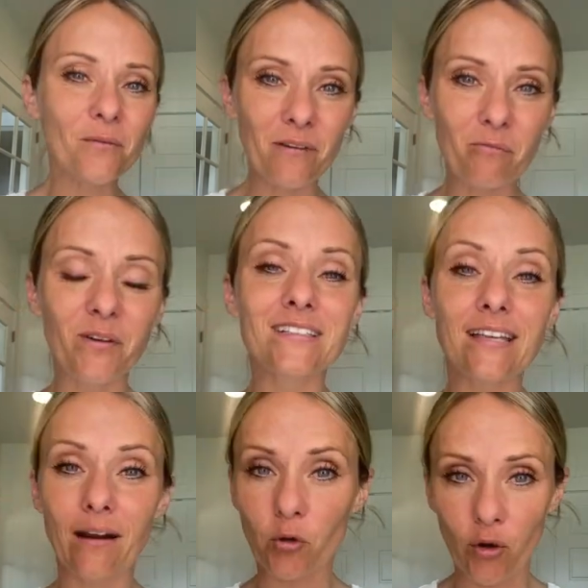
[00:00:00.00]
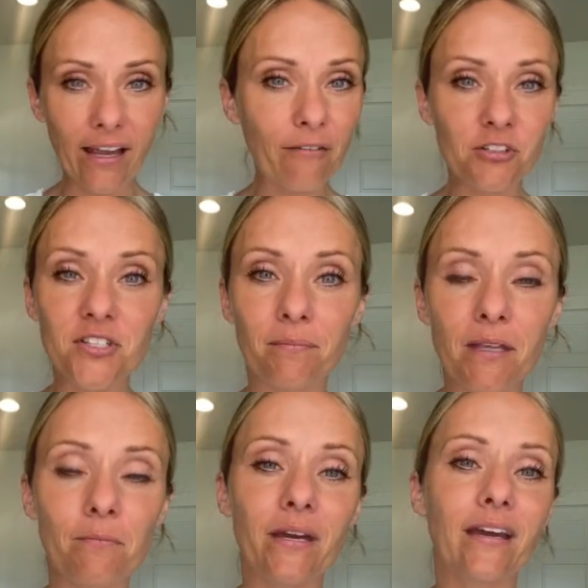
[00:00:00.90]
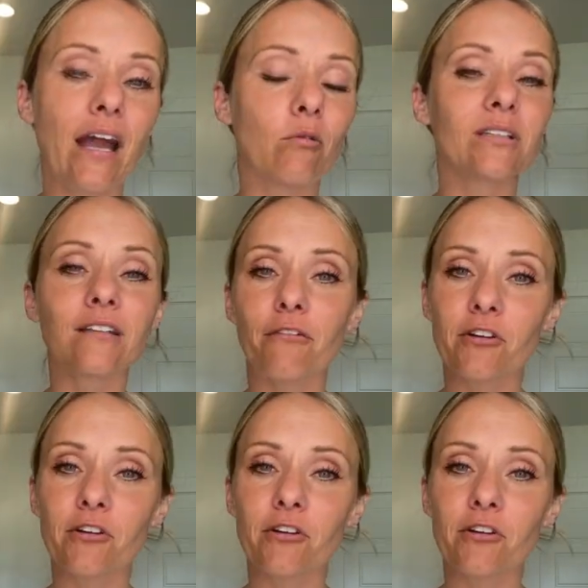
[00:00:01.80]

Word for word: to people and said, I'm going after something big. I would love